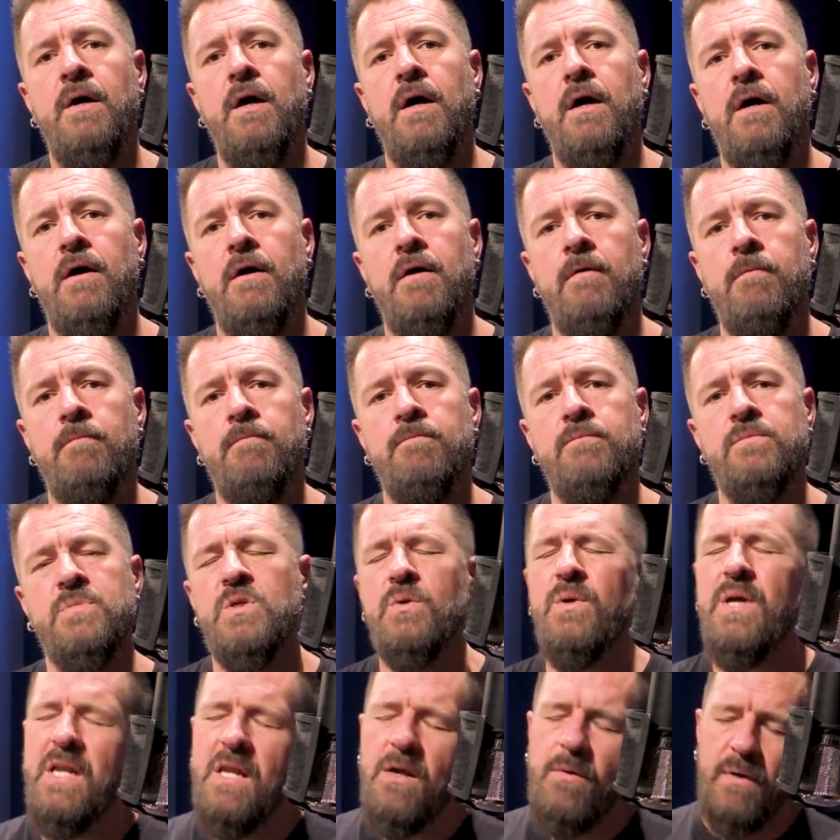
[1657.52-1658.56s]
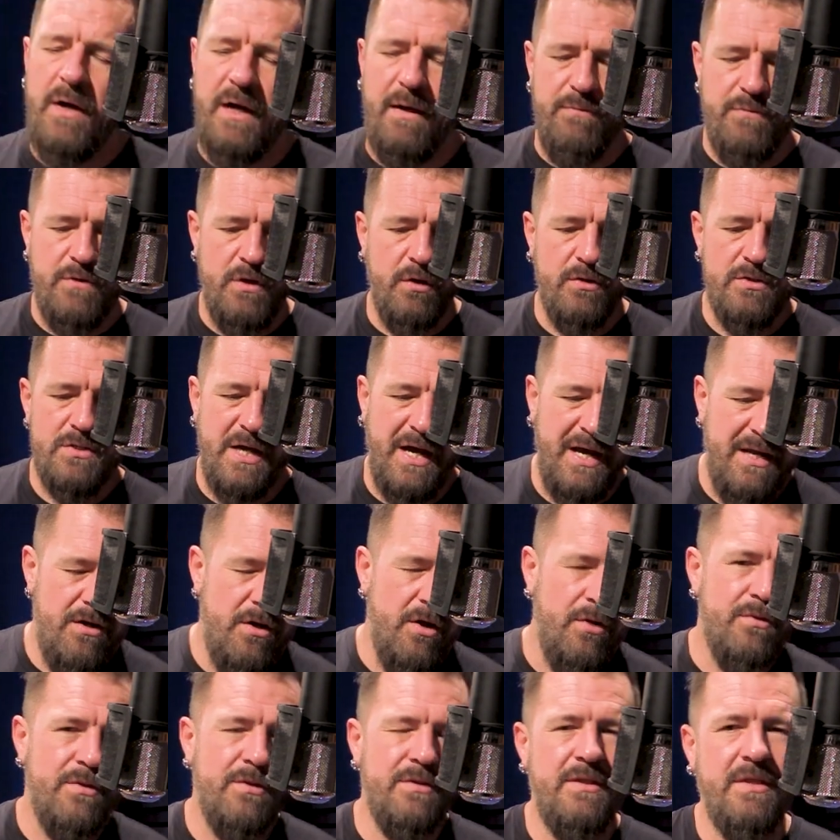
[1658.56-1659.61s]
Um, so anyway, those are, I
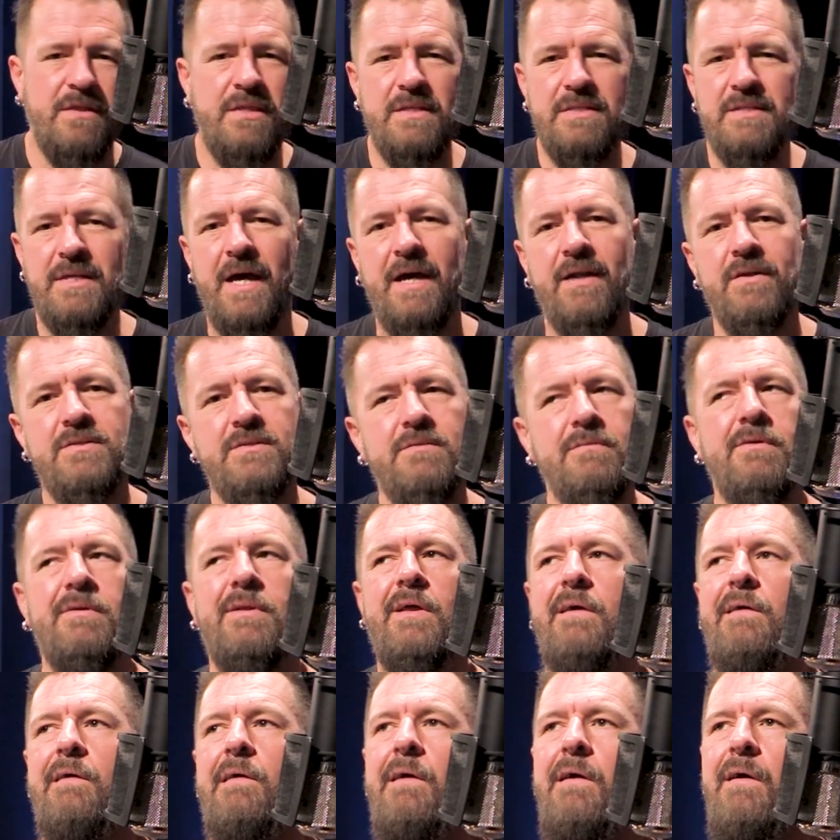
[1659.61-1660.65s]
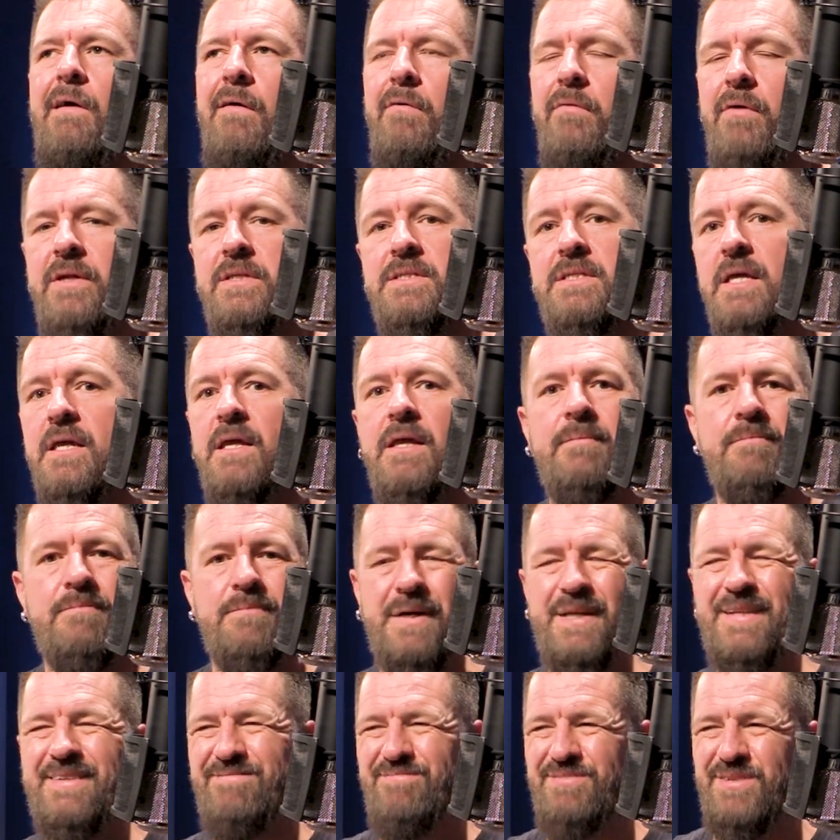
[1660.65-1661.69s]
know that the title, some of you are like, oh, what is it?
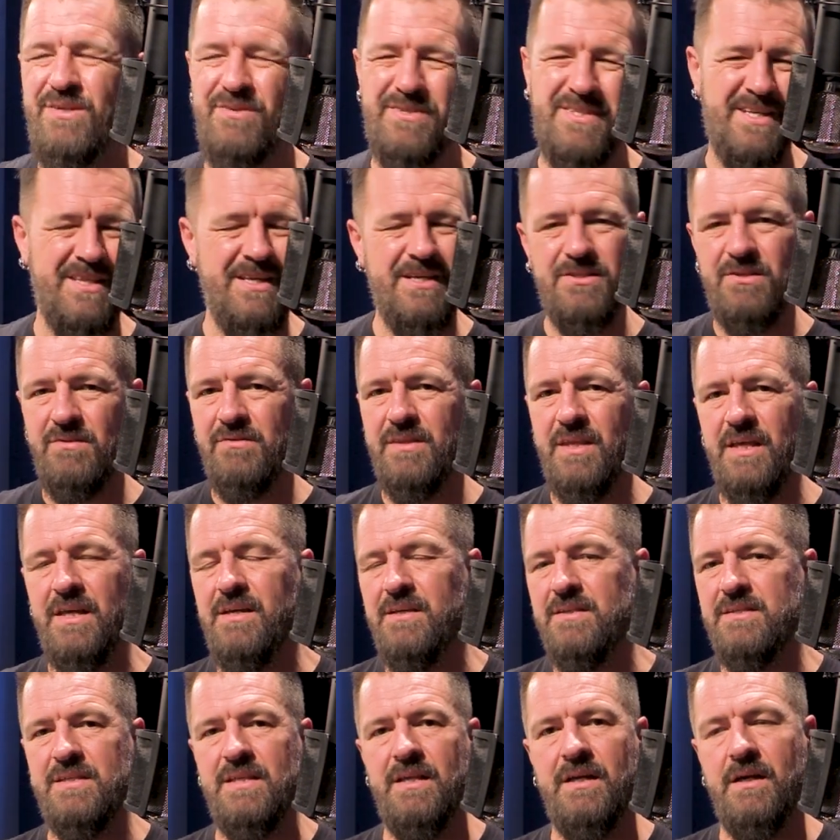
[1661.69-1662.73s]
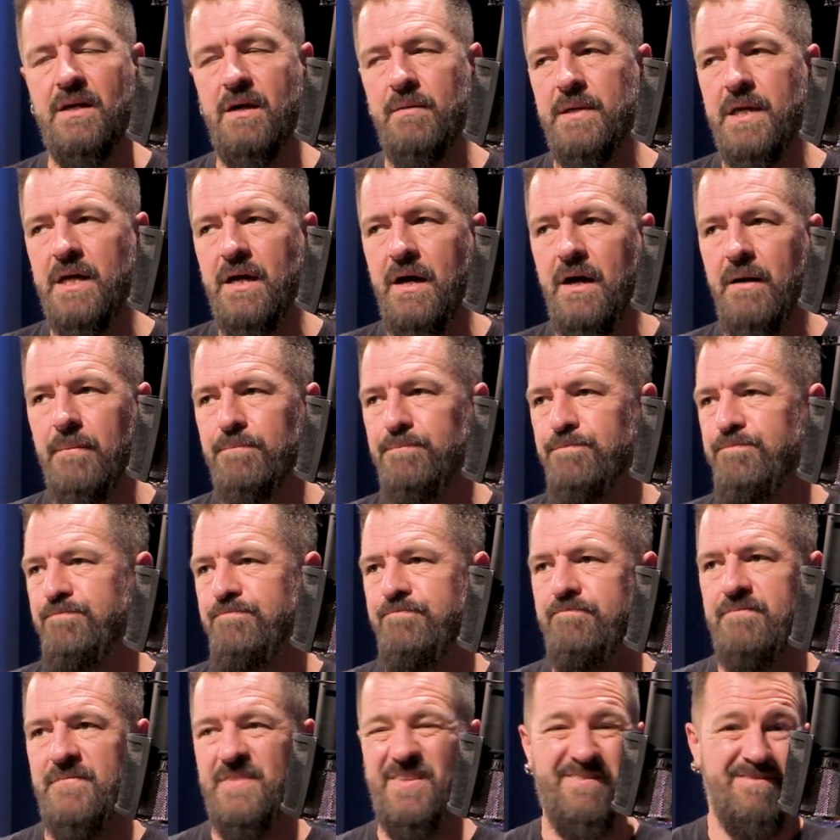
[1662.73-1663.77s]
But seriously, these are things that coming up,
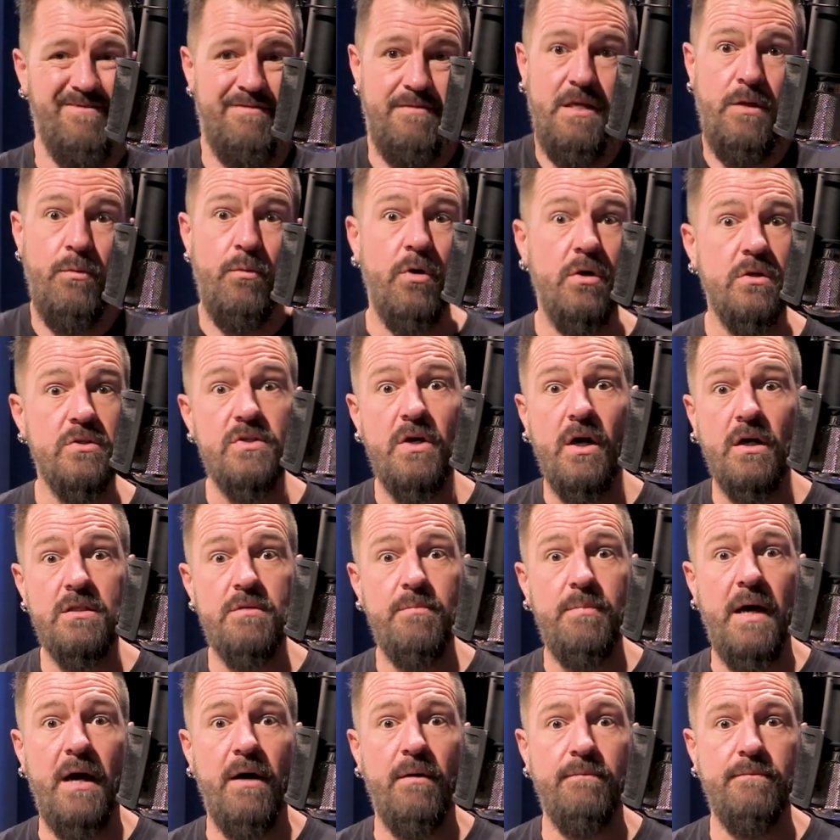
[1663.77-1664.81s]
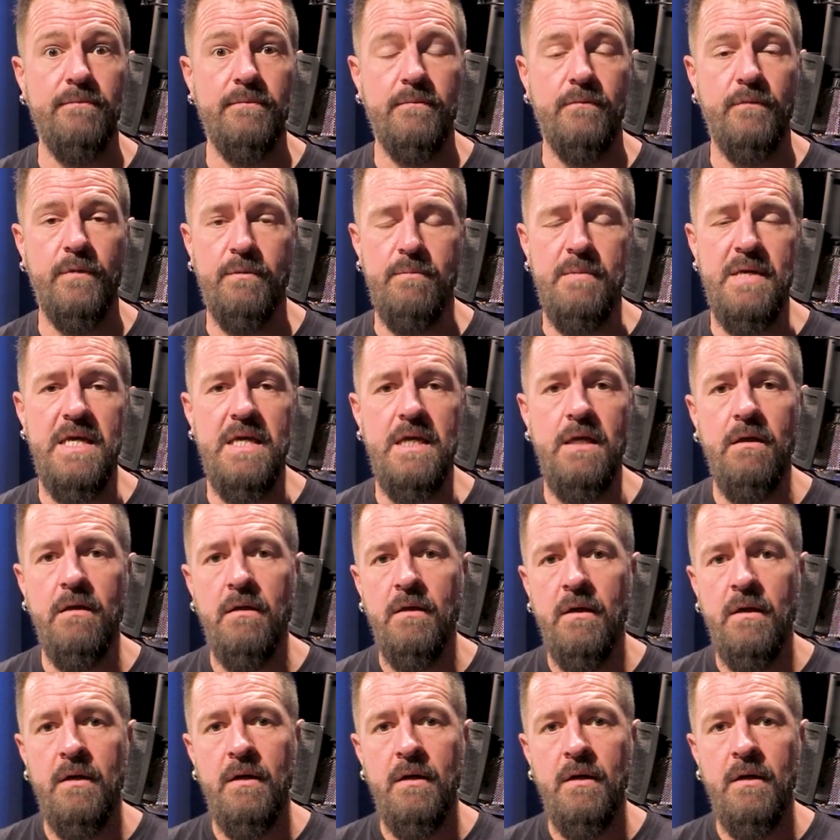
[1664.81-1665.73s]
they weren't talked about. With me,